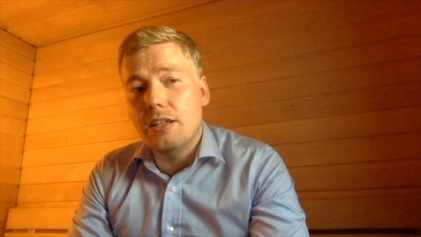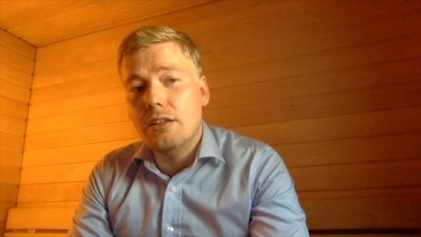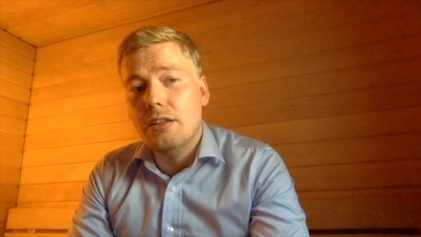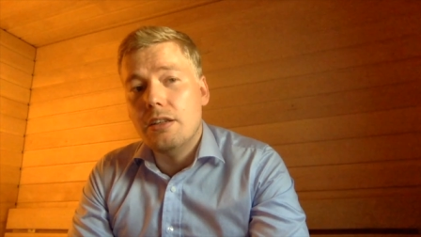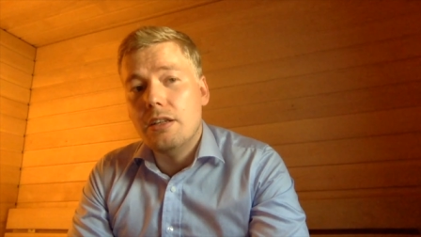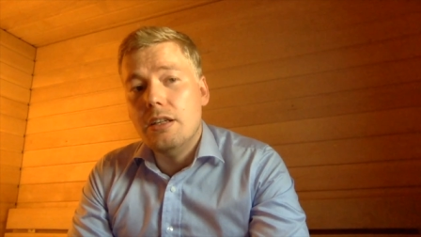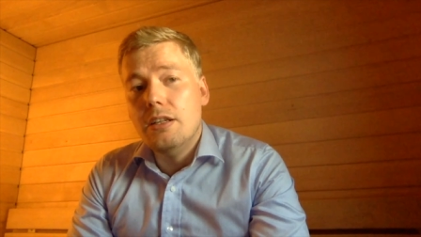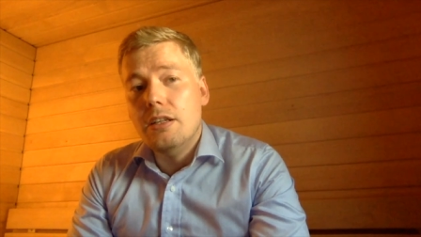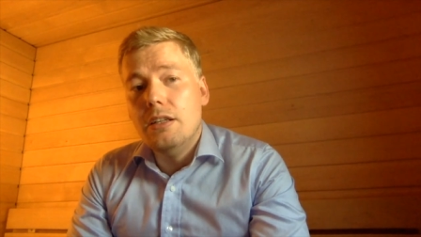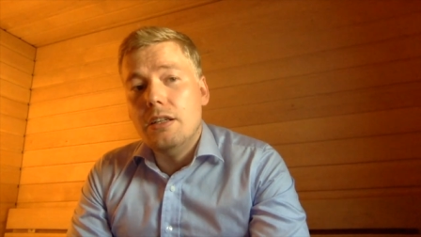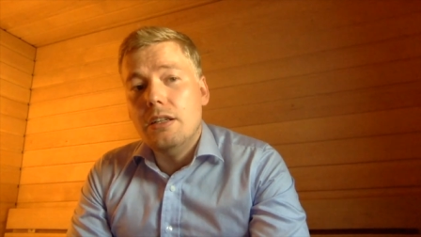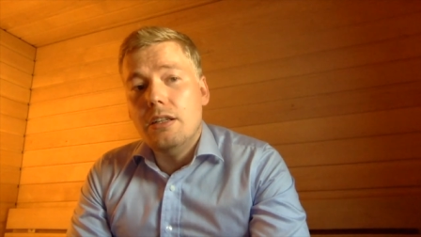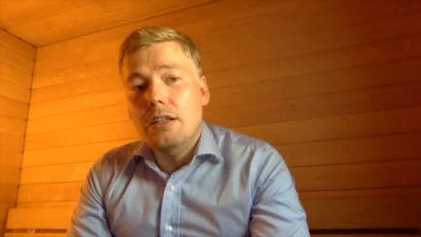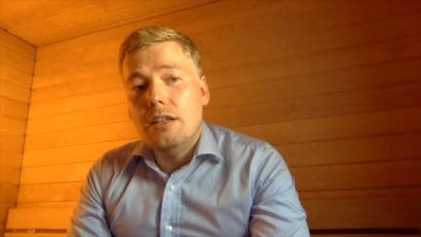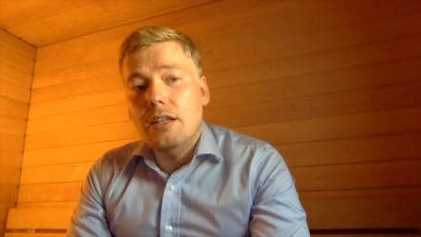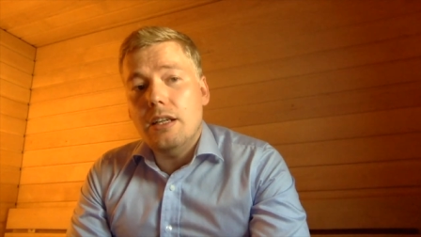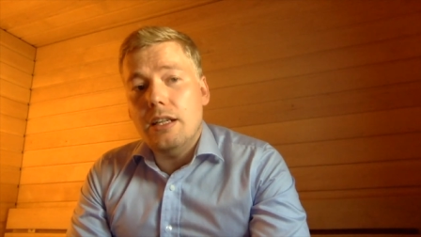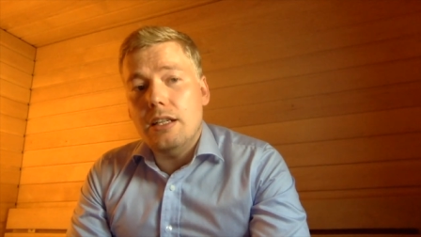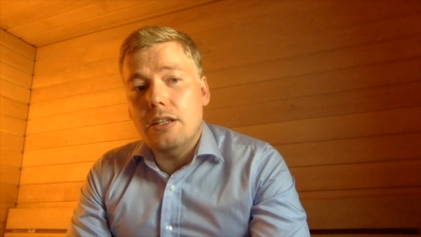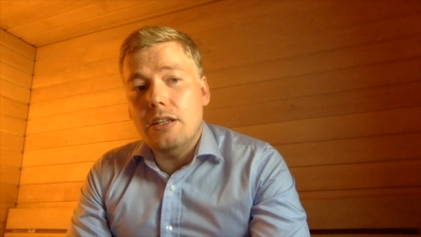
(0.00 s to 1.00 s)
and
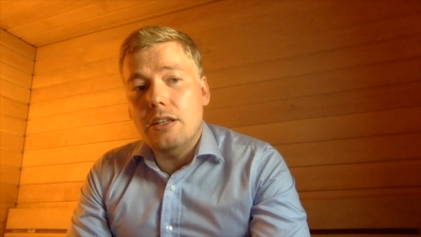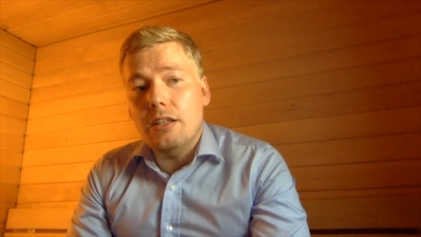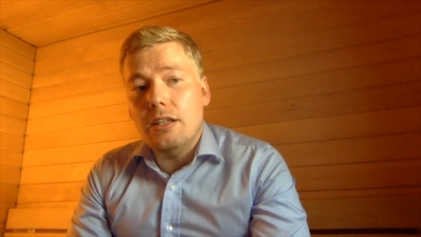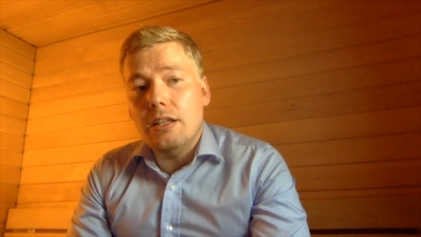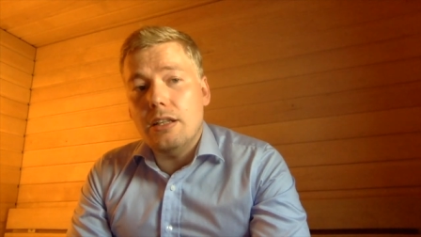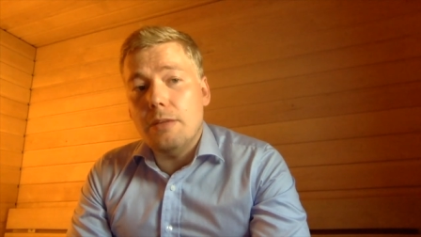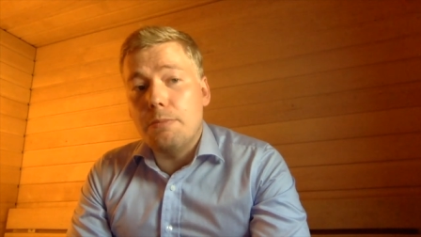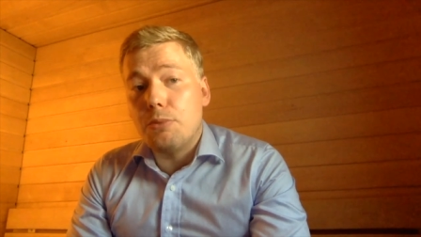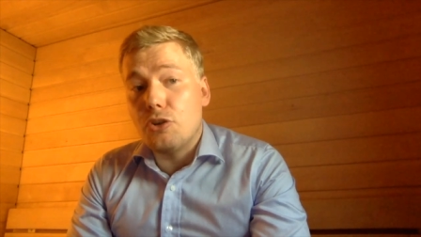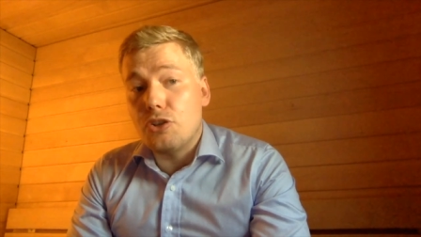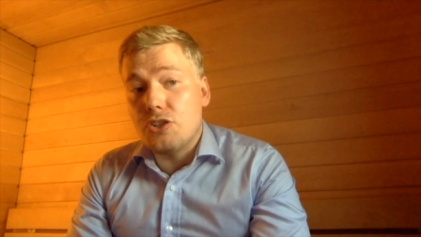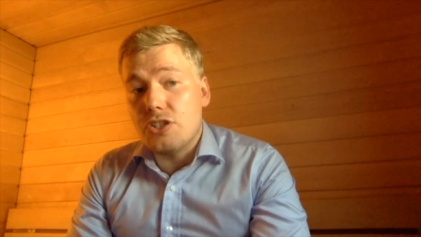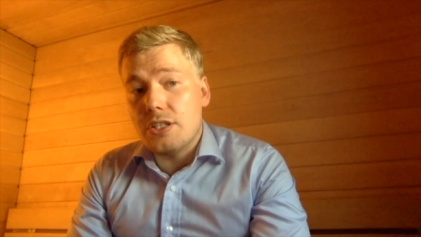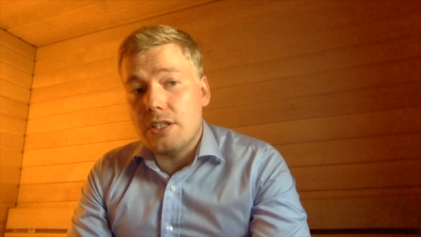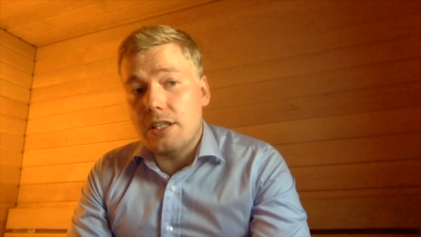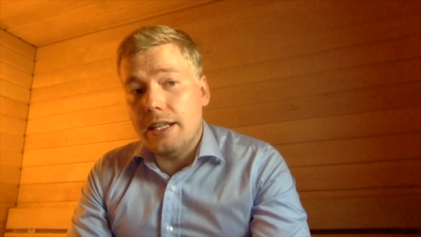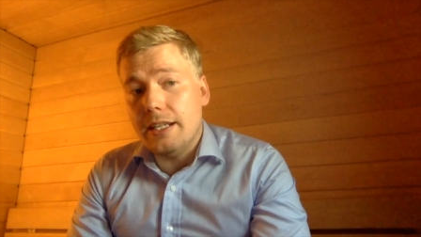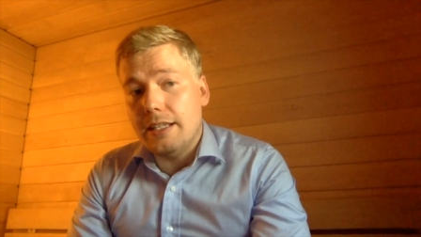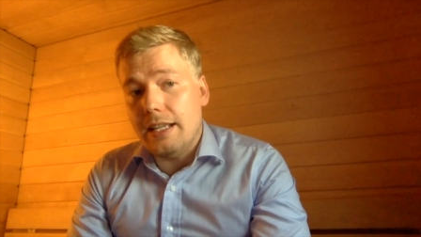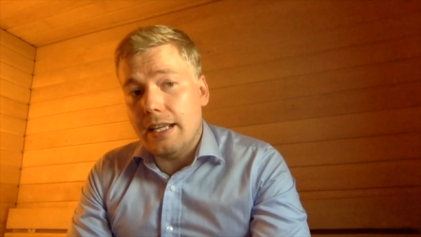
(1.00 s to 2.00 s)
and a, and a
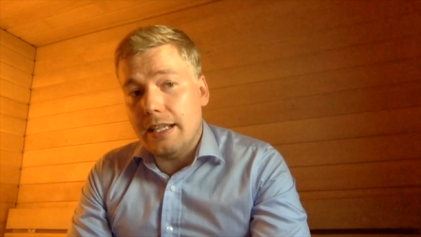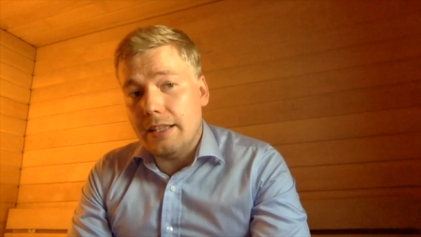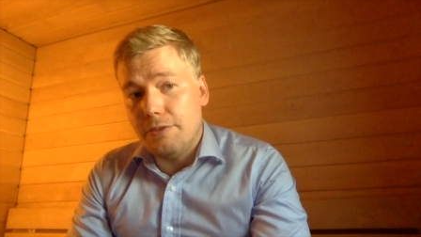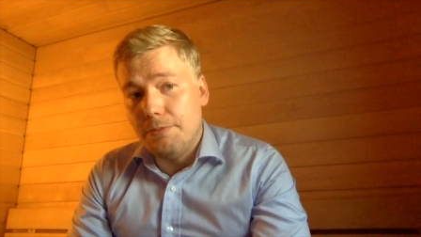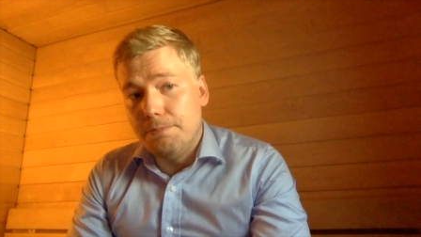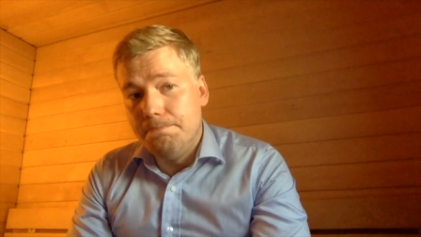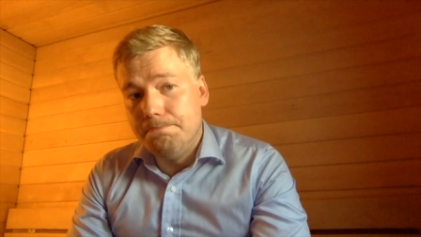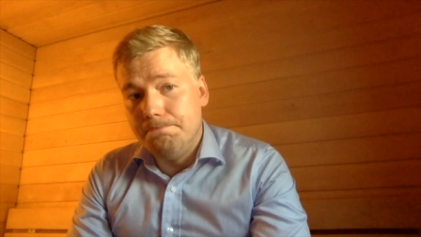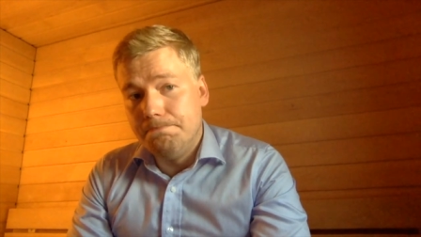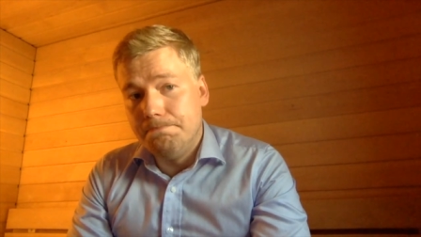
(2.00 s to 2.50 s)
process like that.